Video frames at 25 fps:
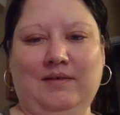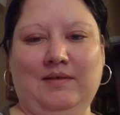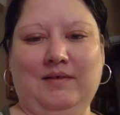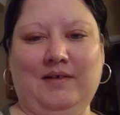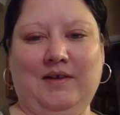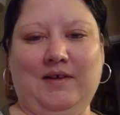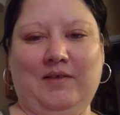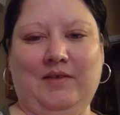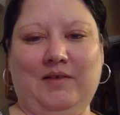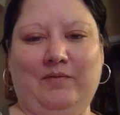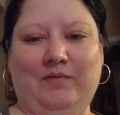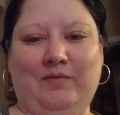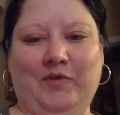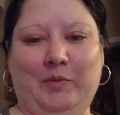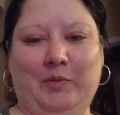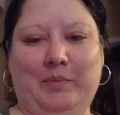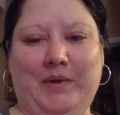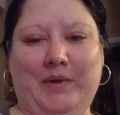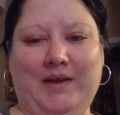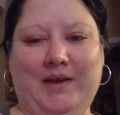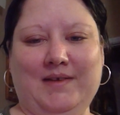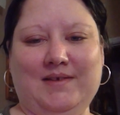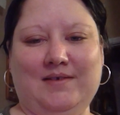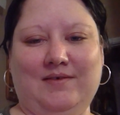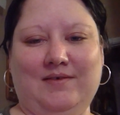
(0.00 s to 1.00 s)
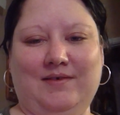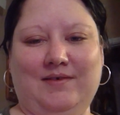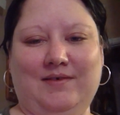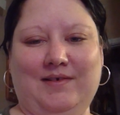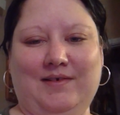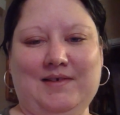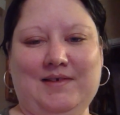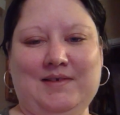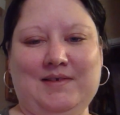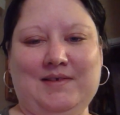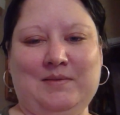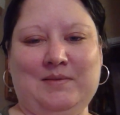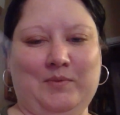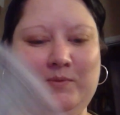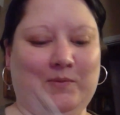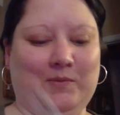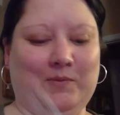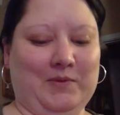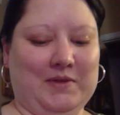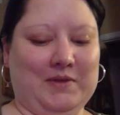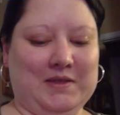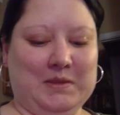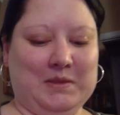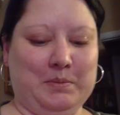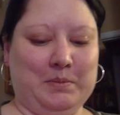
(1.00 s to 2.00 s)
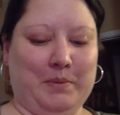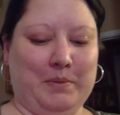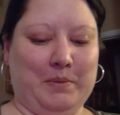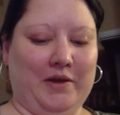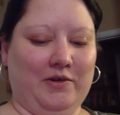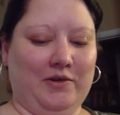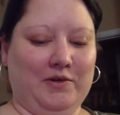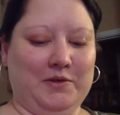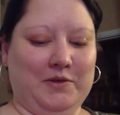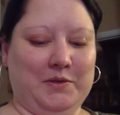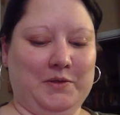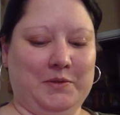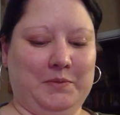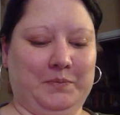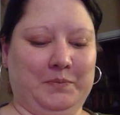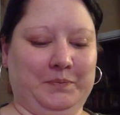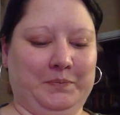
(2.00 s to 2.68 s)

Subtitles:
Kind of very bicycle with spiders.